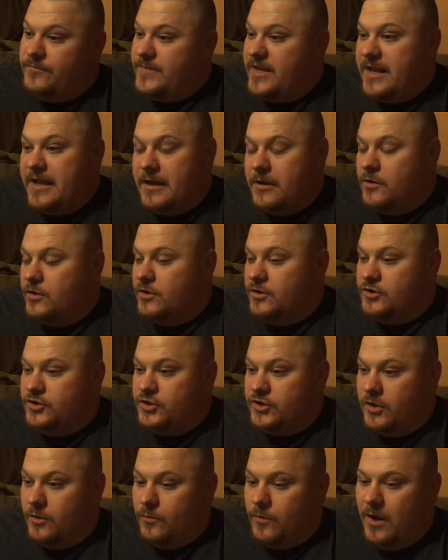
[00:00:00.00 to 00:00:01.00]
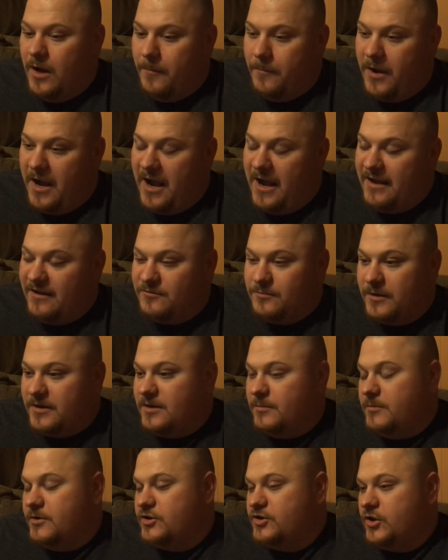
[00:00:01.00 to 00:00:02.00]
He could show up. I
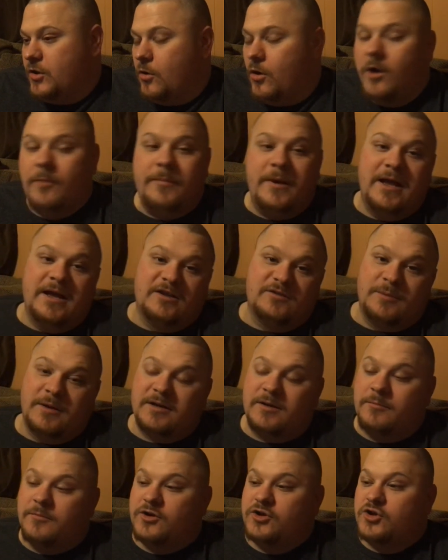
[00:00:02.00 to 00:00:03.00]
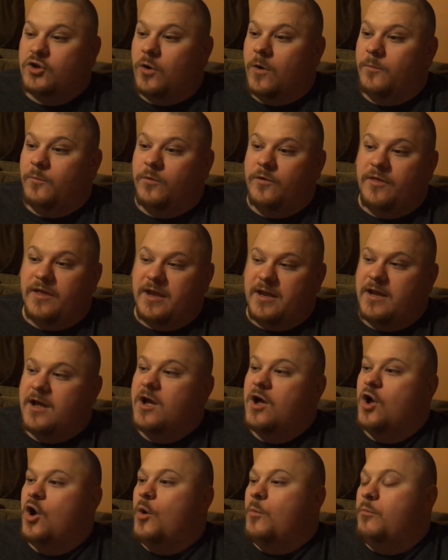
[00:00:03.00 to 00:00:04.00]
expect him to show up. I expect him to show up with a
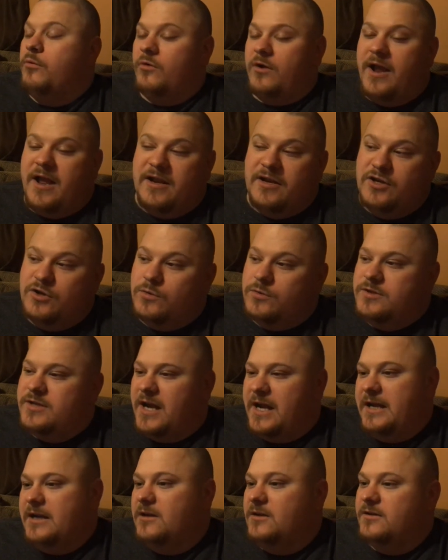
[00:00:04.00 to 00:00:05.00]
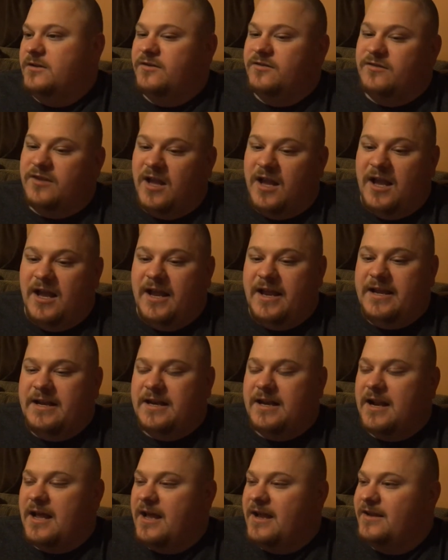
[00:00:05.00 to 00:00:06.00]
brand new title design,
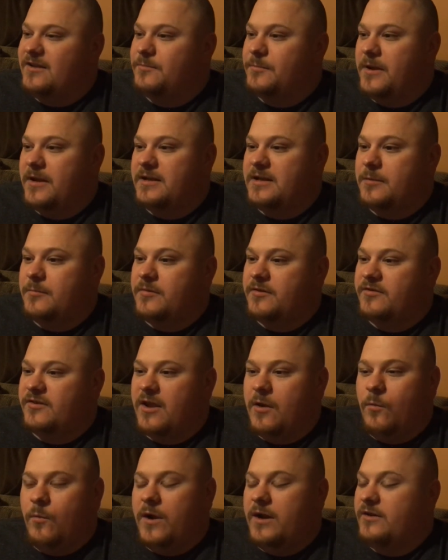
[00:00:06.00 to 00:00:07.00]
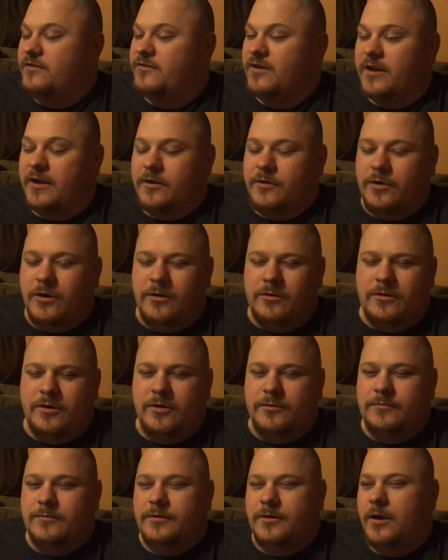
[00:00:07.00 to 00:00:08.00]
and I expect him to say, wait a second,
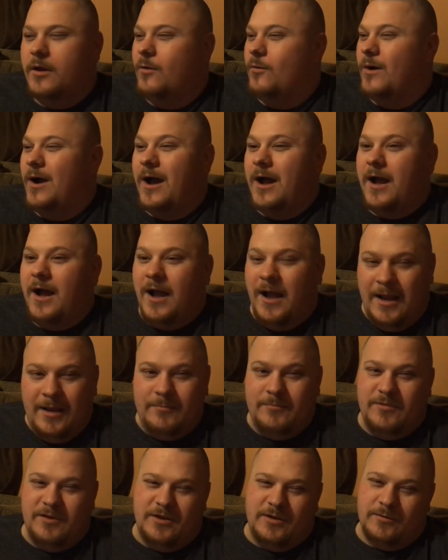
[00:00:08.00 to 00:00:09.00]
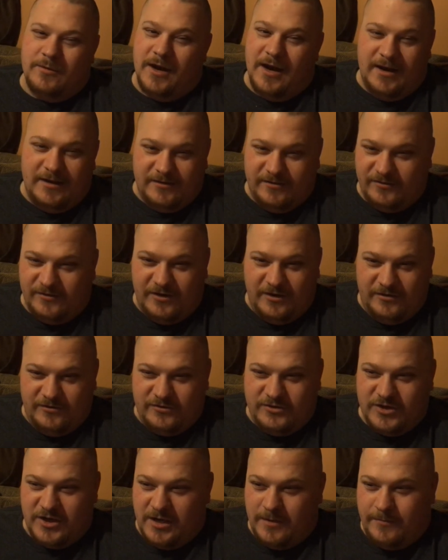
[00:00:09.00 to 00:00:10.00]
no, I'm the United
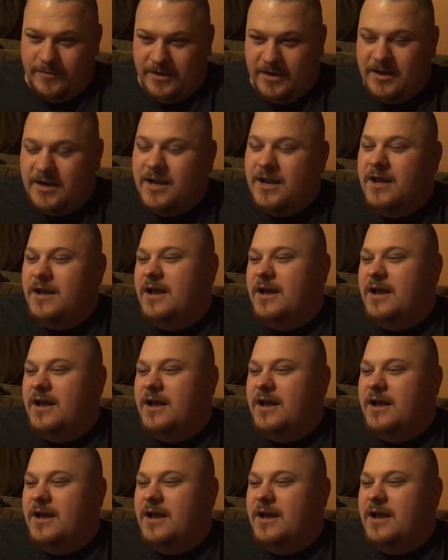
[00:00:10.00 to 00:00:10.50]
States champion.